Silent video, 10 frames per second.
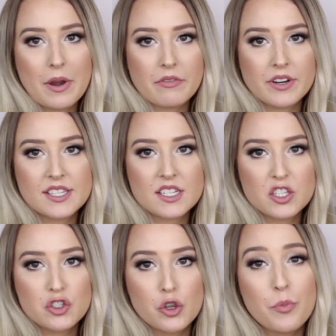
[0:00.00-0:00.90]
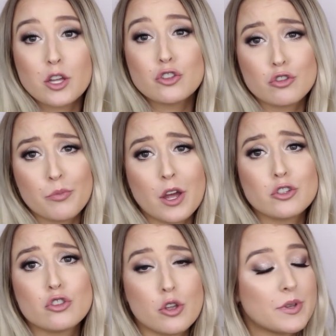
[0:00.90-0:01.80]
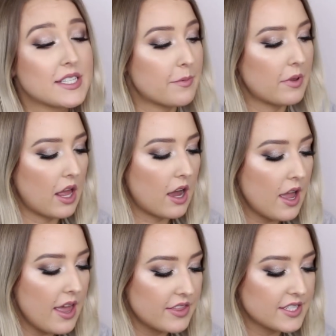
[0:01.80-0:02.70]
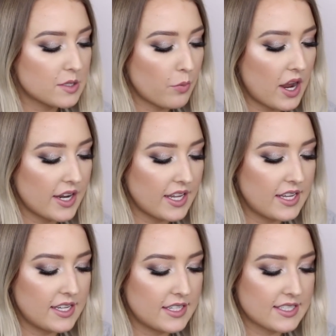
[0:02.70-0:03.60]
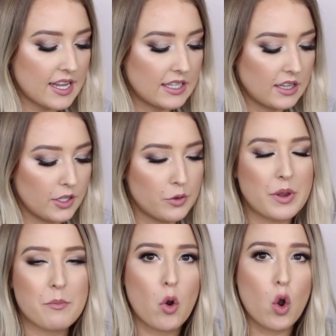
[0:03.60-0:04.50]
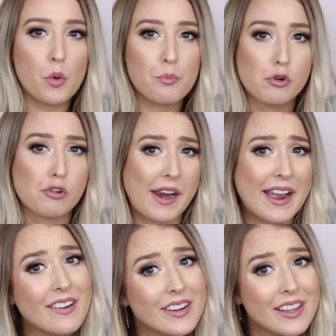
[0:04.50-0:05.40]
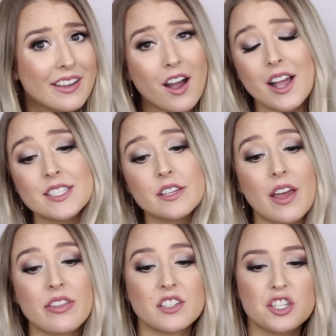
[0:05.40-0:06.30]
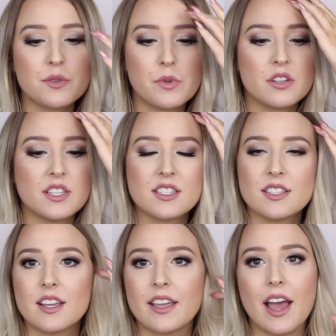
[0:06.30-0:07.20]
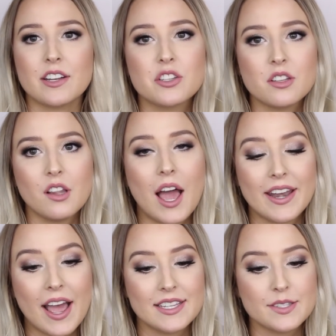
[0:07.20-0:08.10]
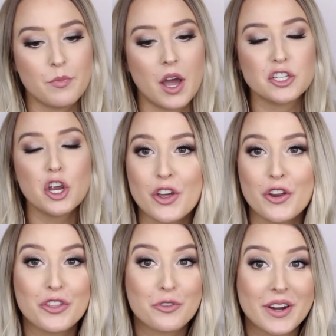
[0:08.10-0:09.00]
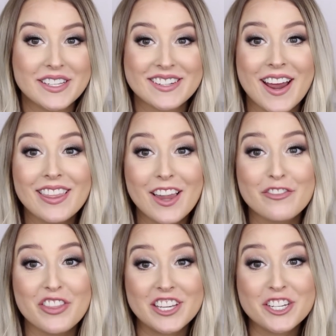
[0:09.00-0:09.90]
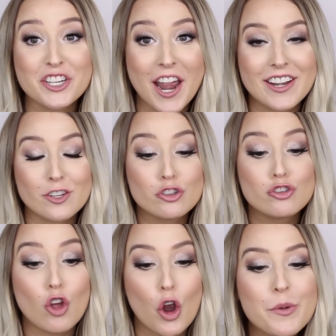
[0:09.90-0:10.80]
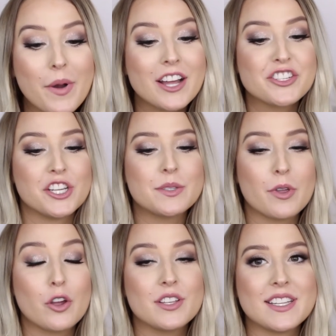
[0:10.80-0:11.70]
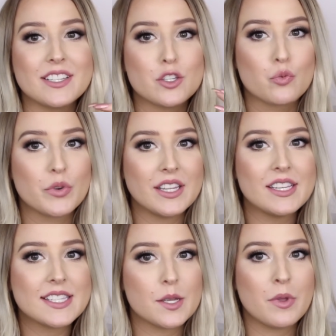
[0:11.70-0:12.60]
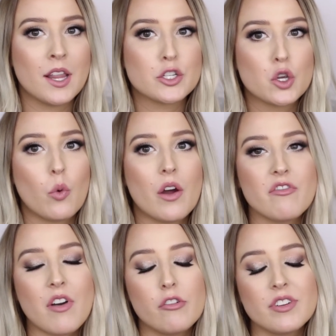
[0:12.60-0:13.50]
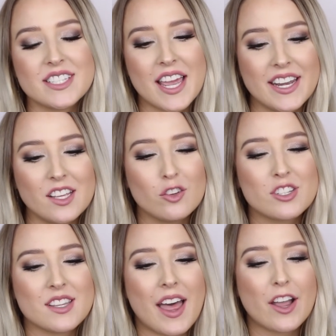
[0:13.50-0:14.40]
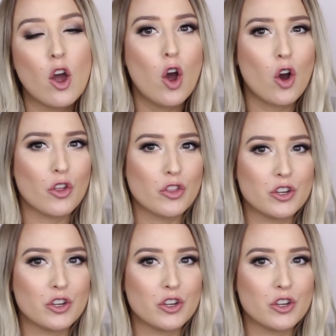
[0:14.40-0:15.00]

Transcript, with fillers: on my wrist, super, super, super similar. This one is a little bit more browny kind of, and that's just because it doesn't catch the light as much. So the reason I love this shade so much is because it's really similar to what Velvet Teddy looks like on